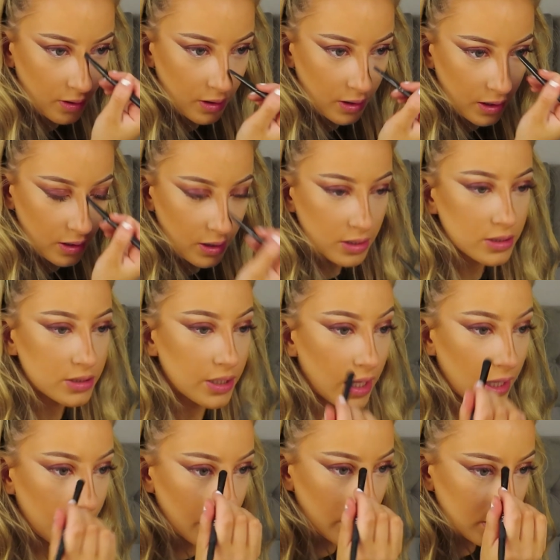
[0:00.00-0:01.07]
Get a nice
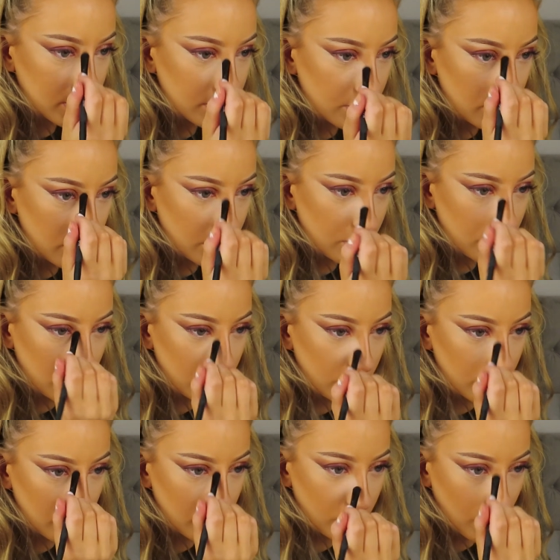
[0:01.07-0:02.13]
shape. I saw
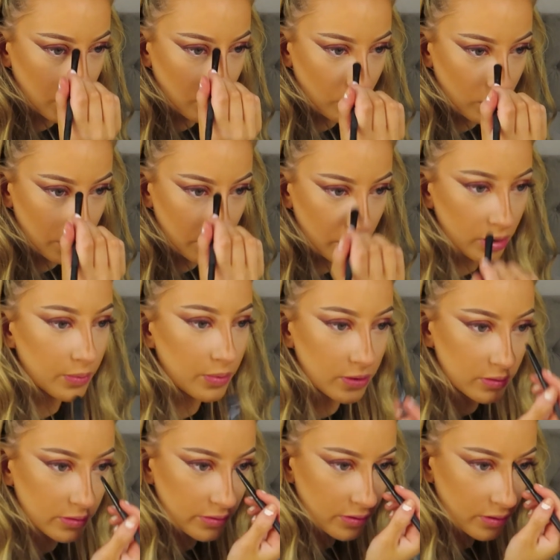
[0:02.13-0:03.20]
on like one of Holly
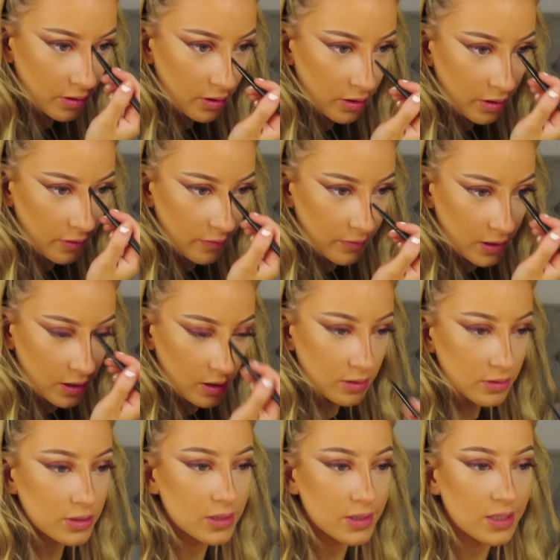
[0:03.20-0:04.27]
Boom's videos,
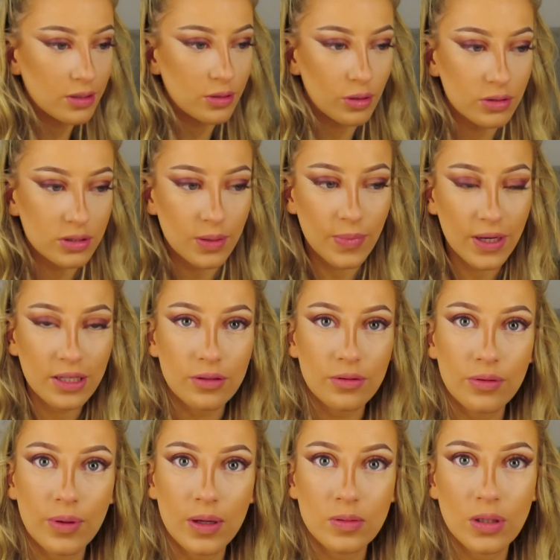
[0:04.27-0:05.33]
she said not to blend it
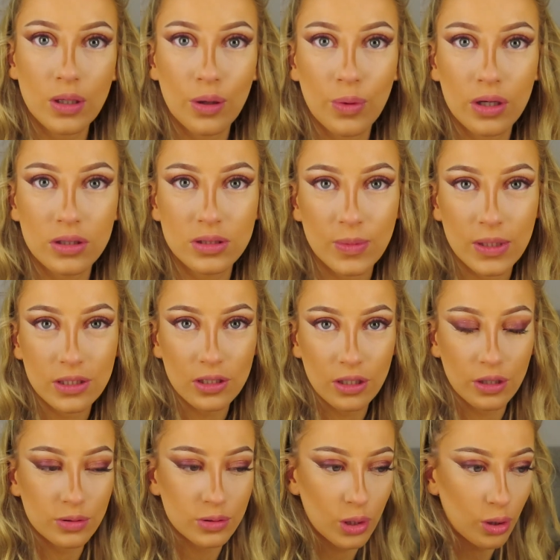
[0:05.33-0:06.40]
with wet eyebrow because it makes your
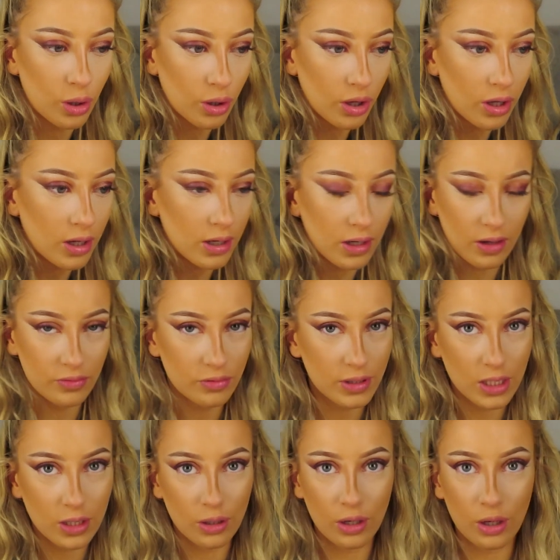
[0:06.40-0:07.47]
nose look longer. And I've already
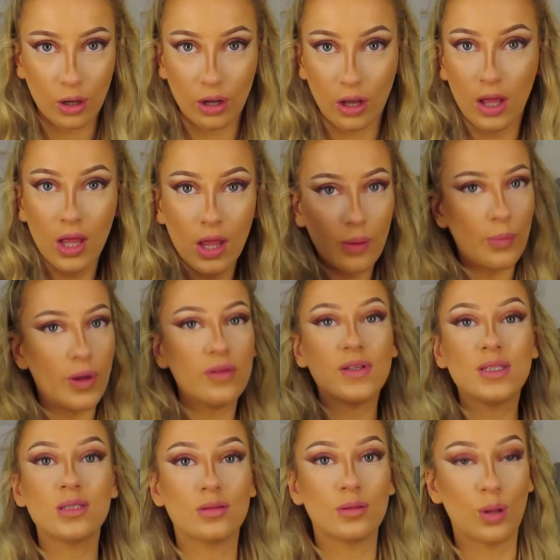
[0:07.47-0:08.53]
got long. My
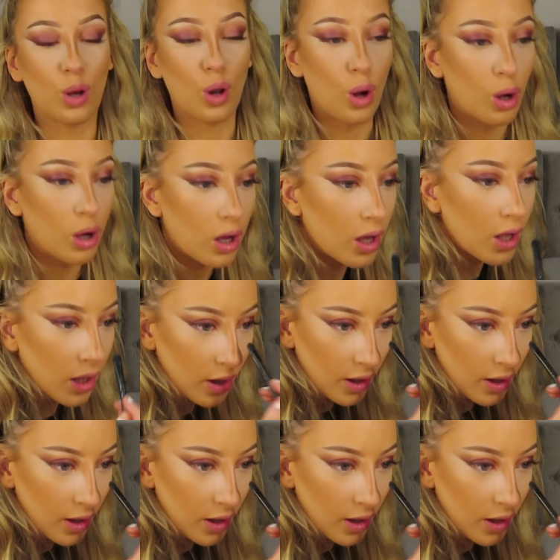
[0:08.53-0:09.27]
face is long,